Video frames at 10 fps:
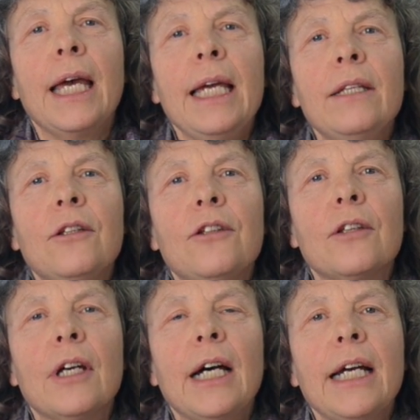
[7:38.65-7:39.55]
And
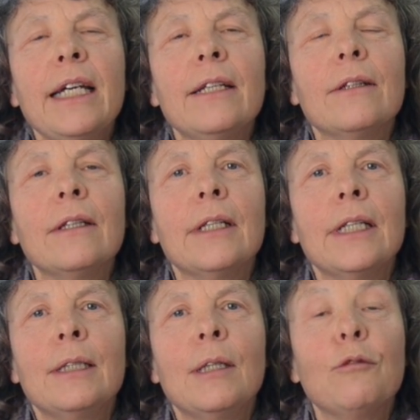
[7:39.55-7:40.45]
I had
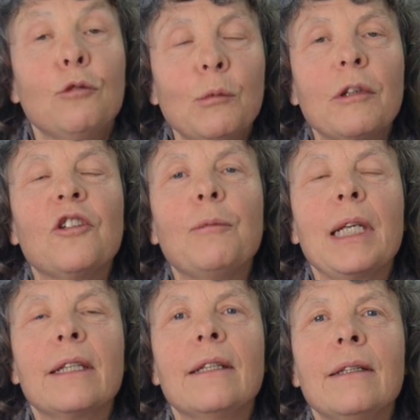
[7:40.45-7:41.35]
a former
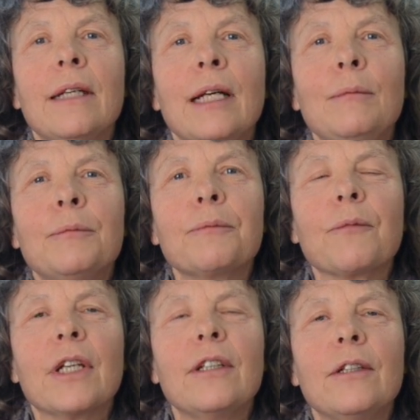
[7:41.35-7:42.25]
inspector
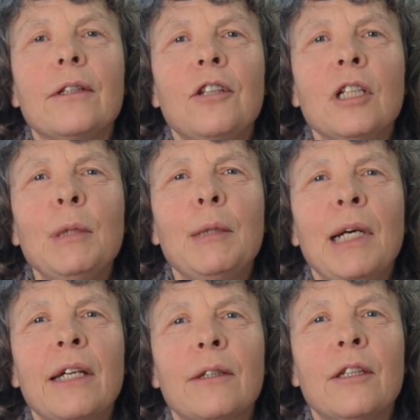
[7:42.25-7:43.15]
tell me
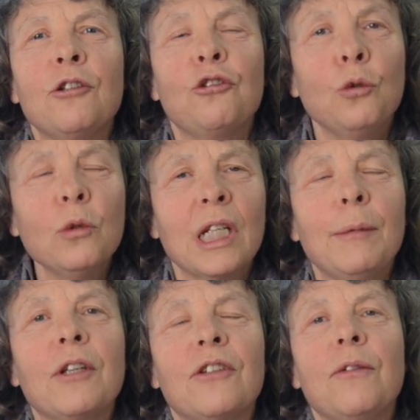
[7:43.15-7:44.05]
about the
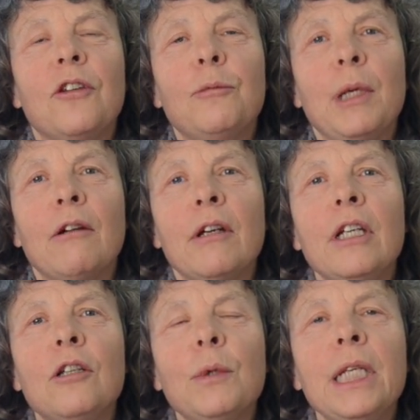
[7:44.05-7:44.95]
shortcomings of this
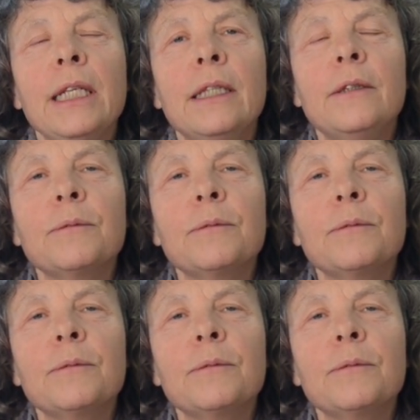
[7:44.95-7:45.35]
period when